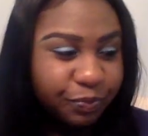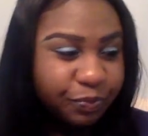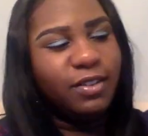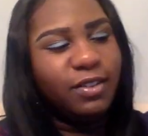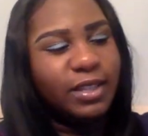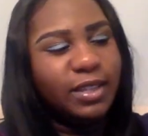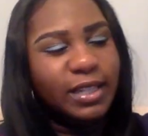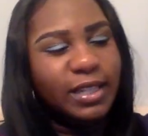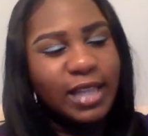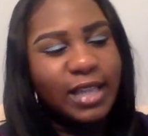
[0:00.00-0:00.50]

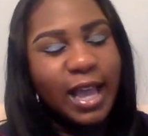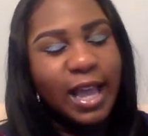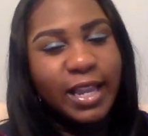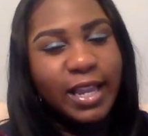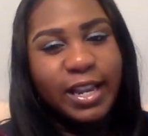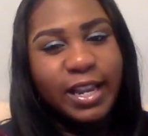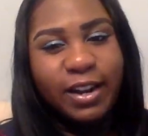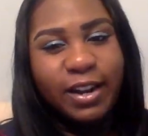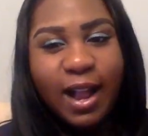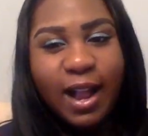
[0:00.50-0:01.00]
On the side
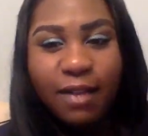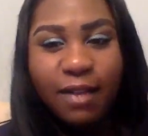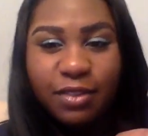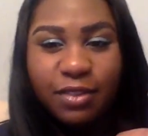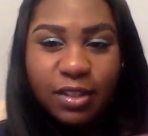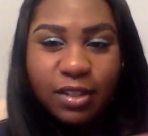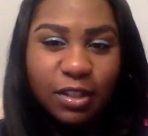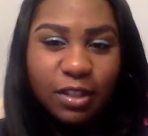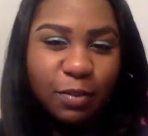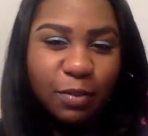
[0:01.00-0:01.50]
here, I have
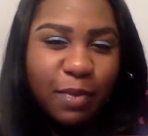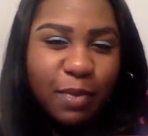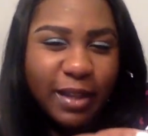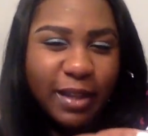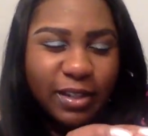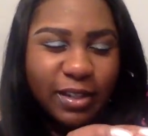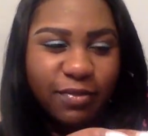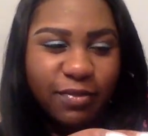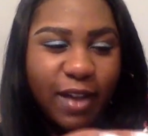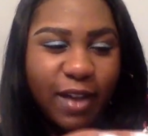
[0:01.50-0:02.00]
this little
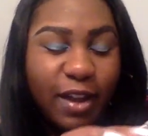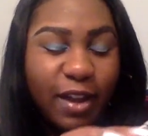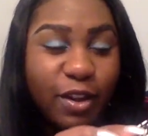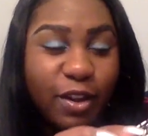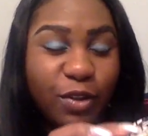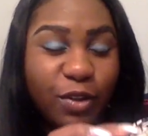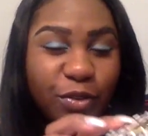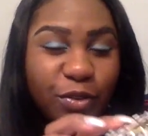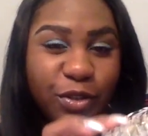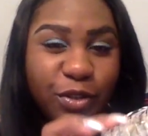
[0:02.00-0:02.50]
pacifier
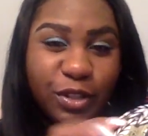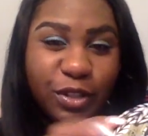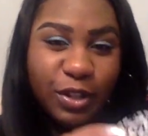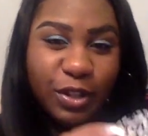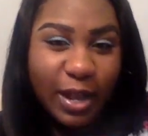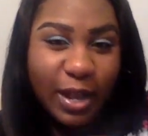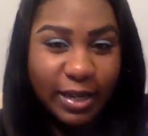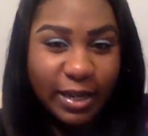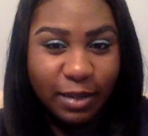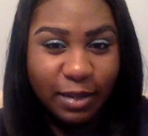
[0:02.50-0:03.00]
holder. So
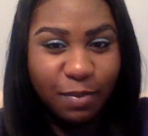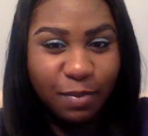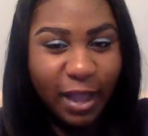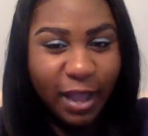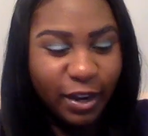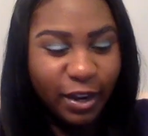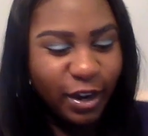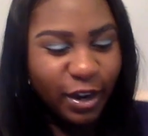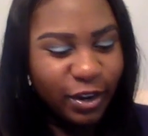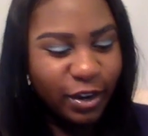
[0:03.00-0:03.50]
I did pack
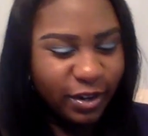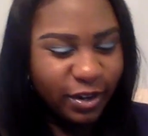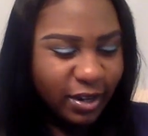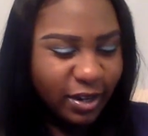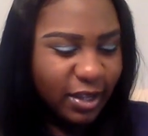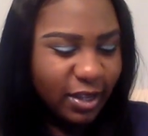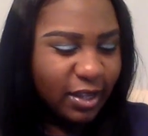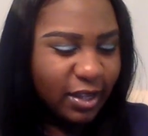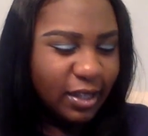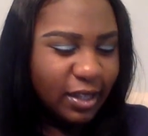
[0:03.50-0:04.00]
her
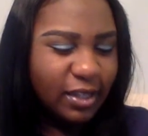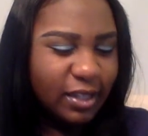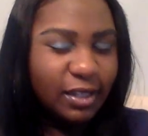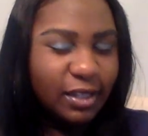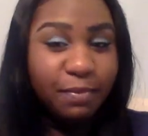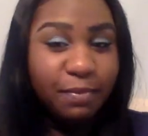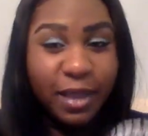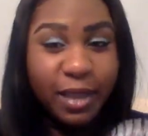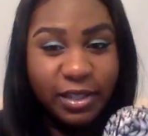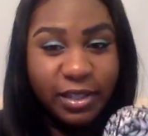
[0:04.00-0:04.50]

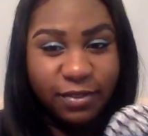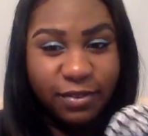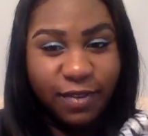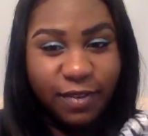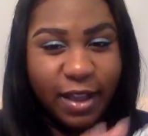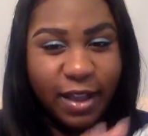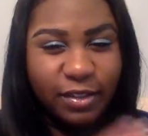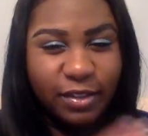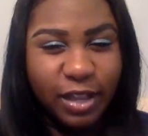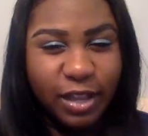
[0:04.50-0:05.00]
some
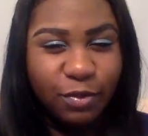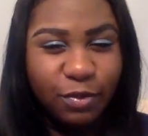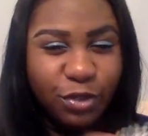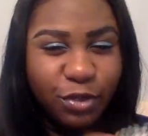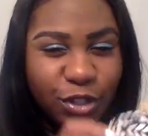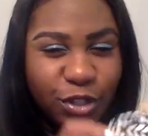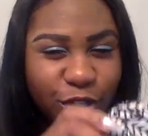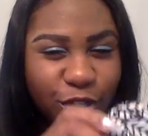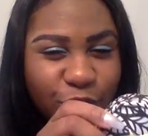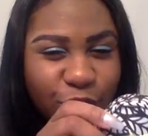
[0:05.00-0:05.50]
pacifiers. I will
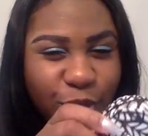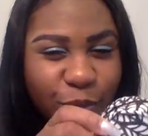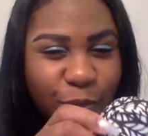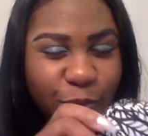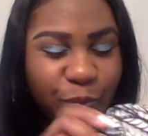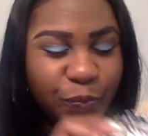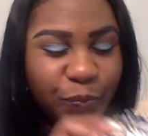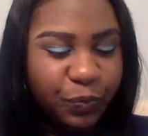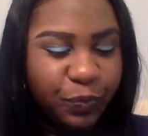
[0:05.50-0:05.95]
show you